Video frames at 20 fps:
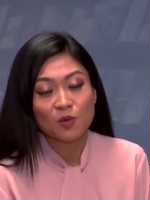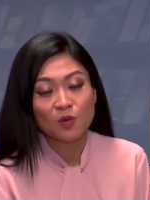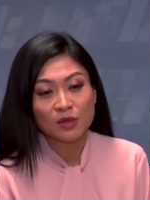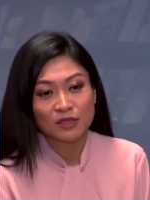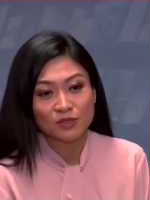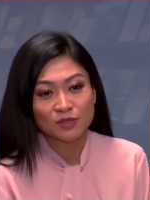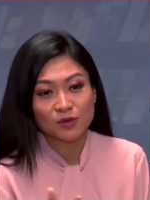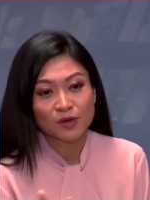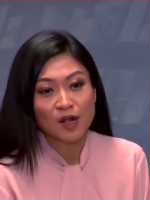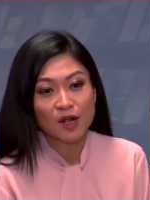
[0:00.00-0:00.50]
So
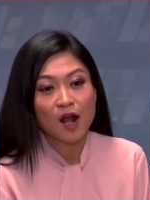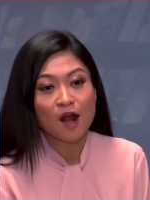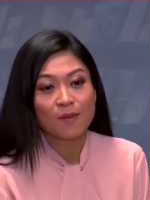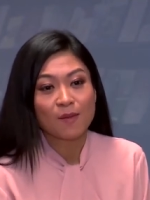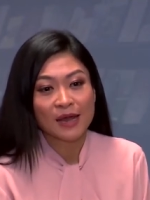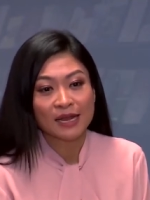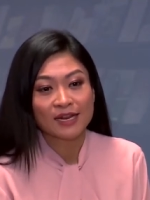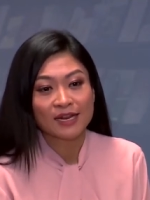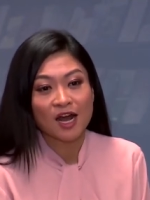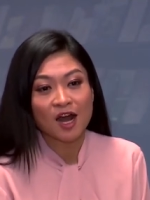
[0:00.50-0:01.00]
what's your
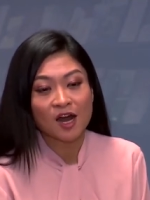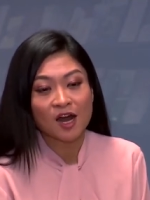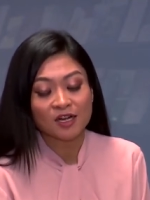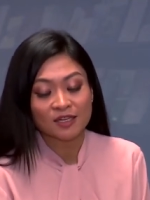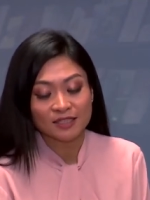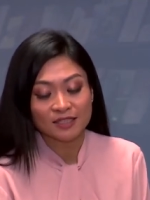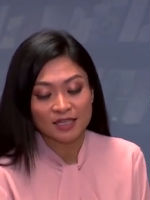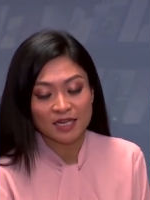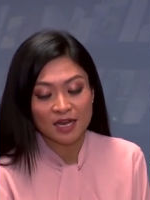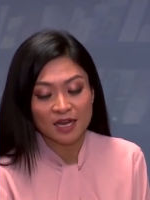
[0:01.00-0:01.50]
comment
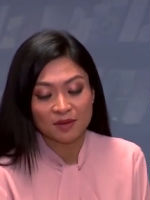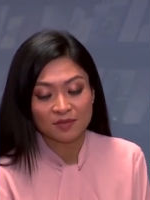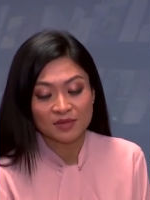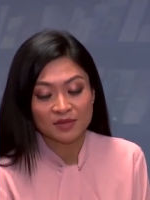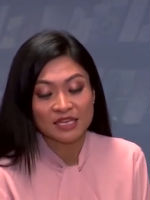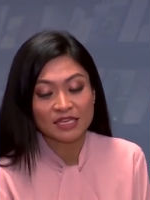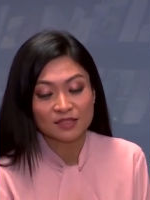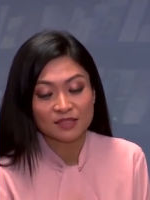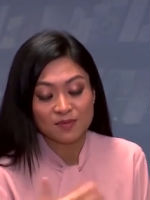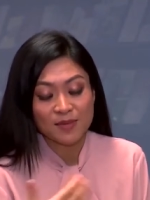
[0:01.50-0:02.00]

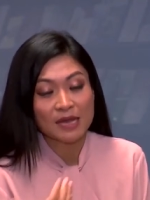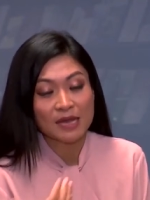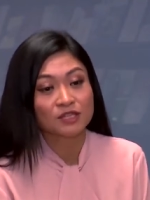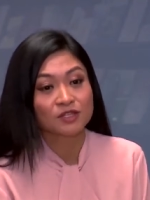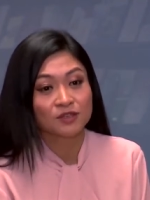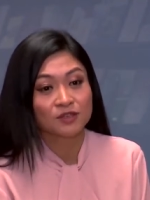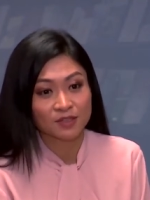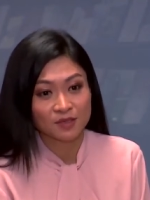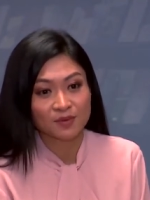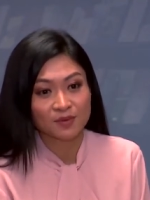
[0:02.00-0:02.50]
on these
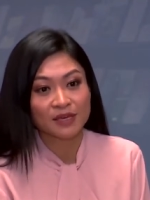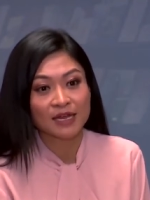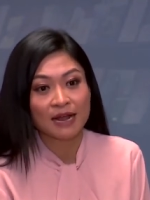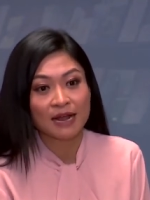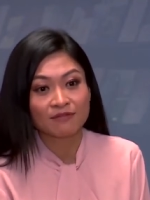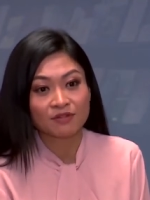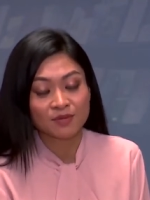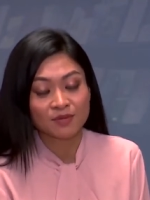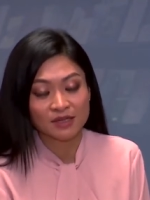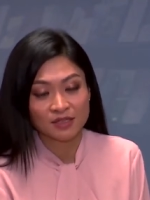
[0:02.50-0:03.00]
measures of the
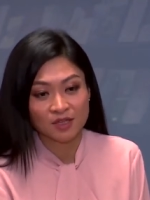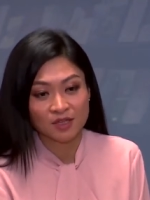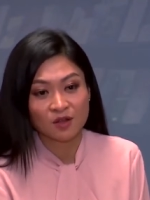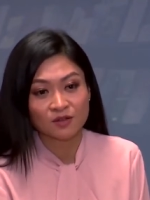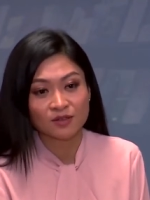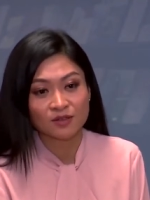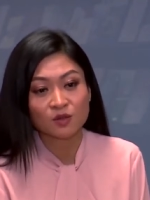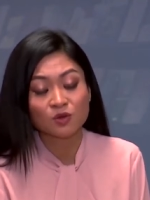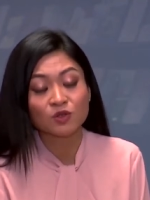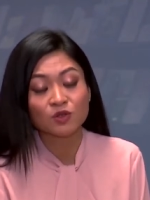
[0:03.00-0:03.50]
government
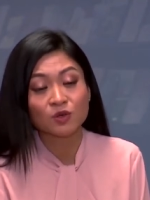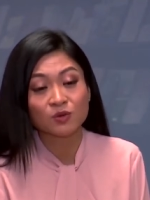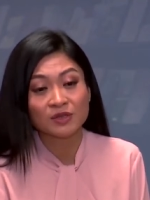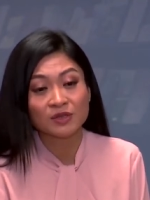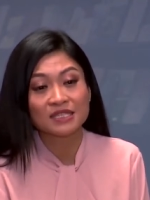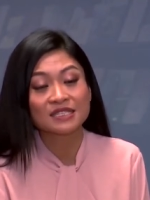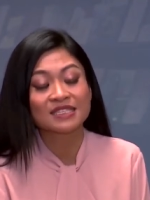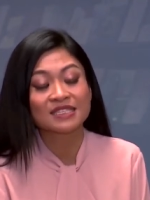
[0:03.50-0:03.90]
on social